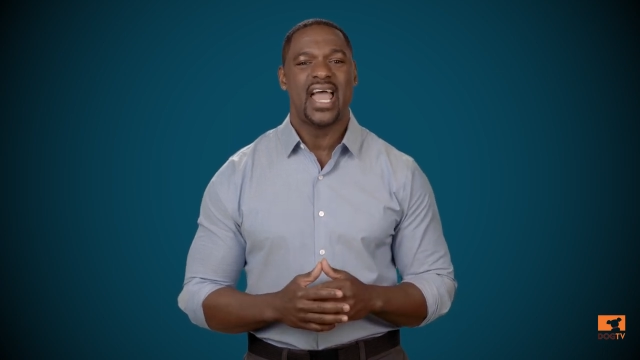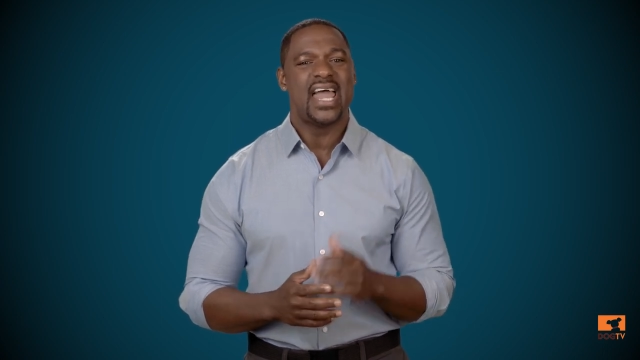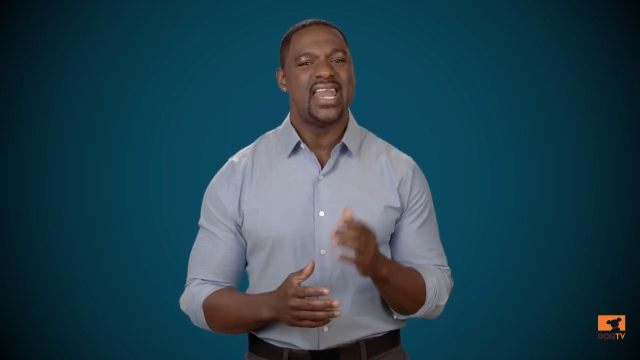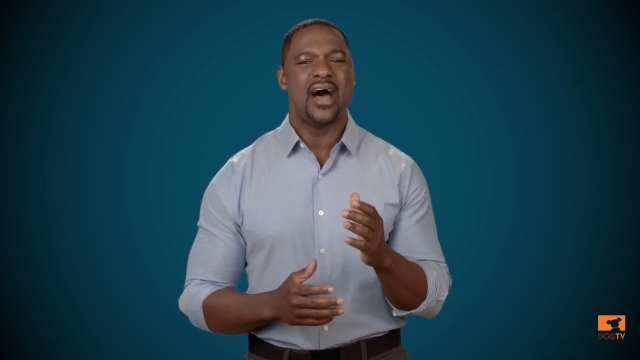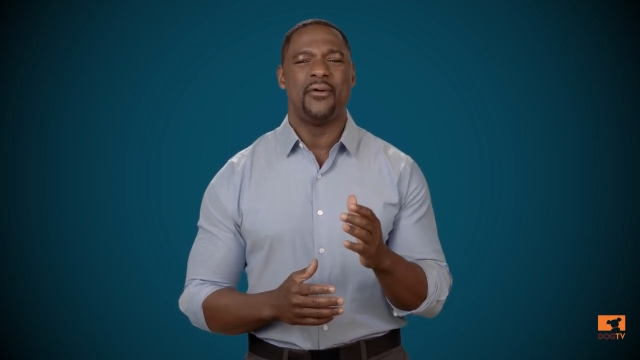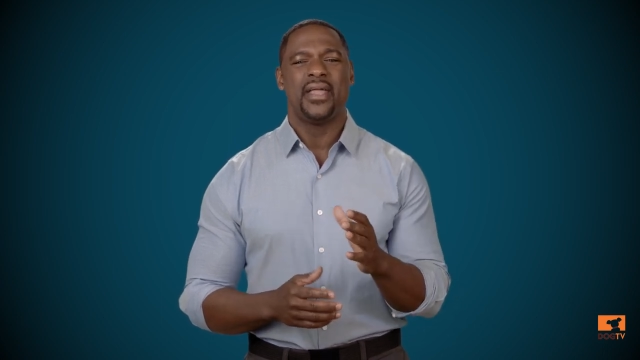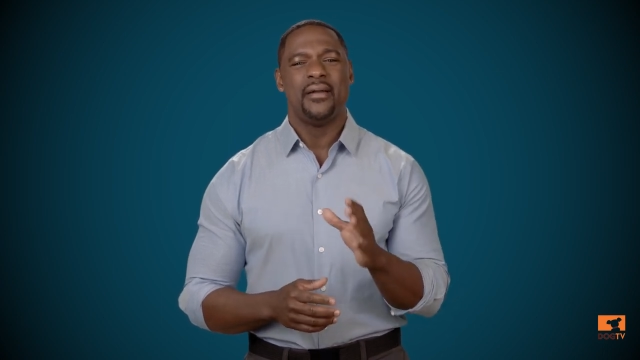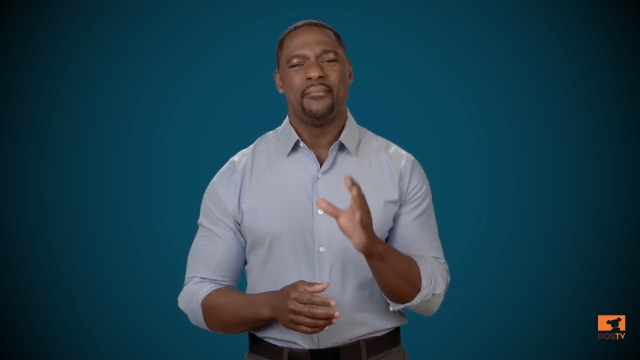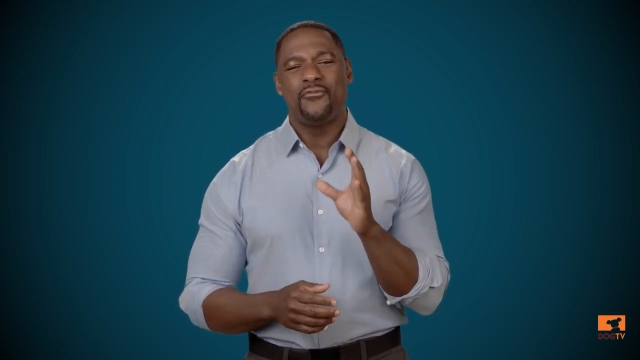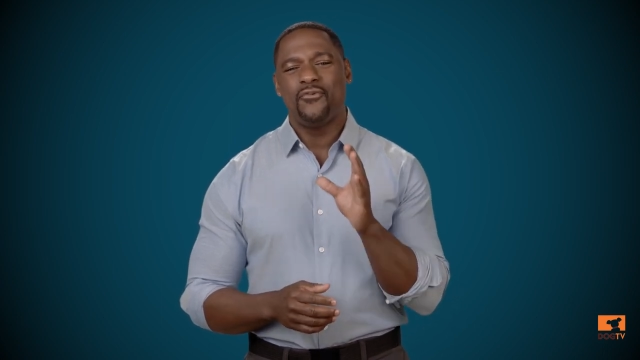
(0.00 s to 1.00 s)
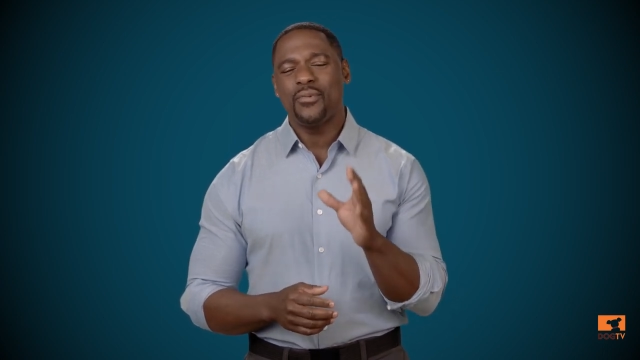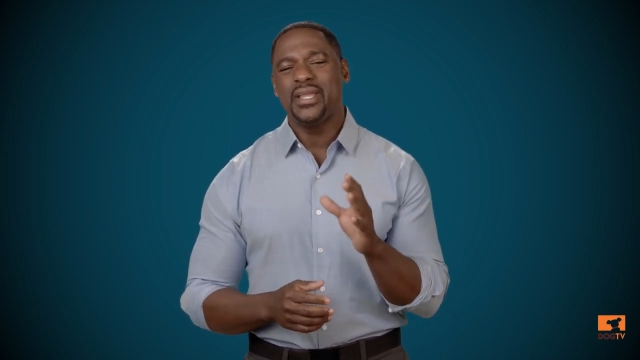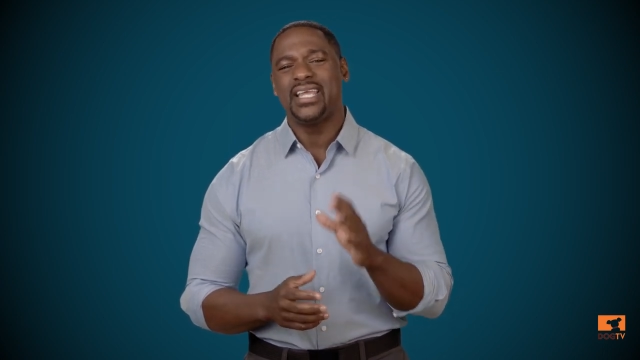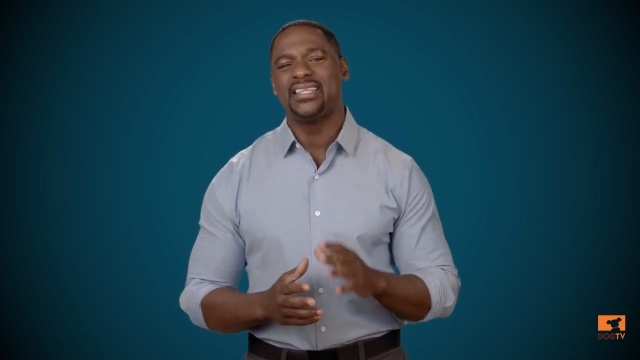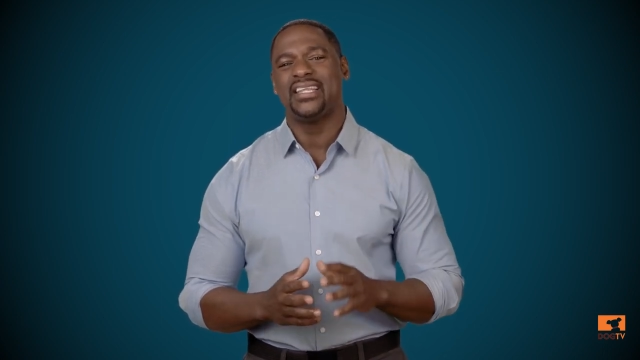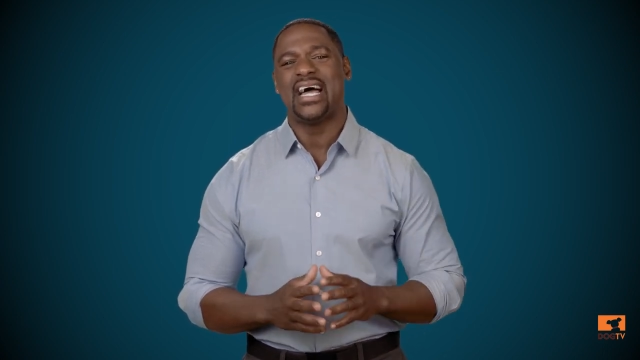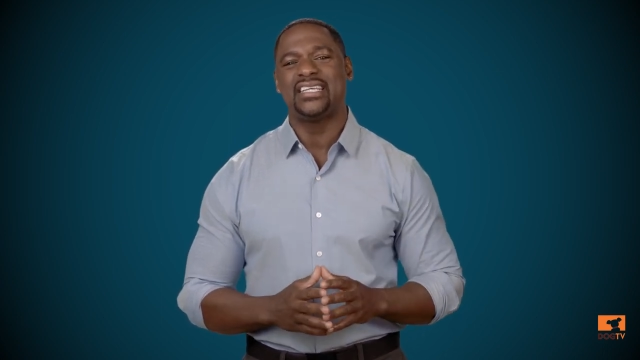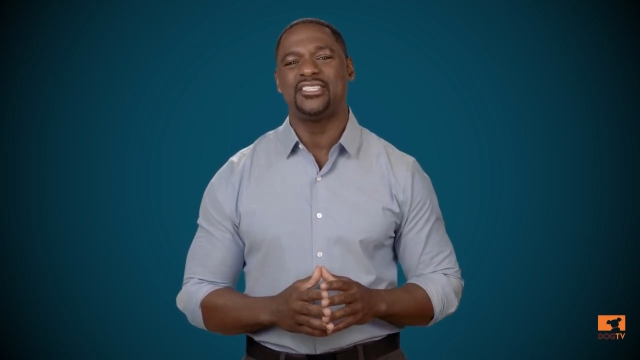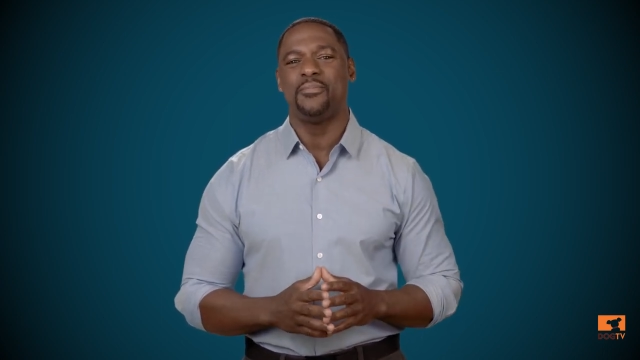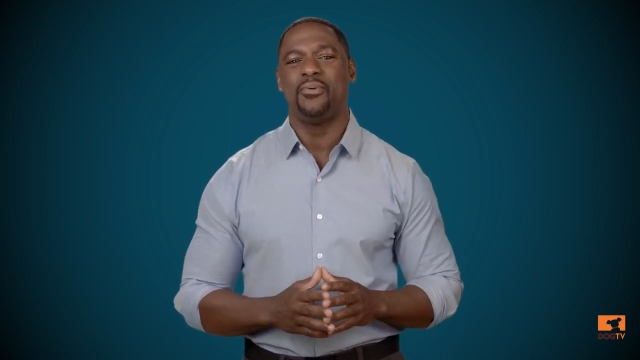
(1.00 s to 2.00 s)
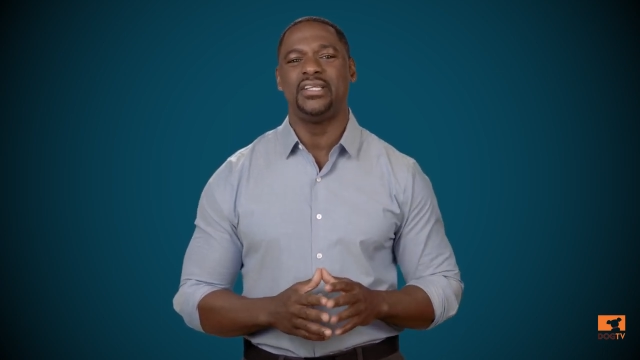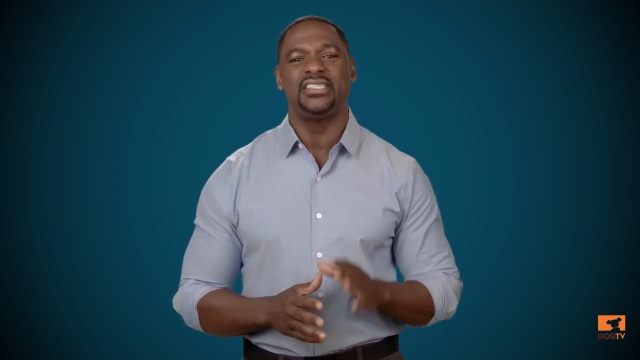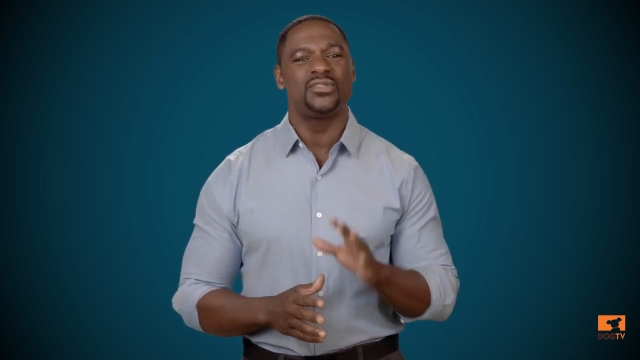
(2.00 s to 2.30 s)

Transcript: And now, before we get to the last two points,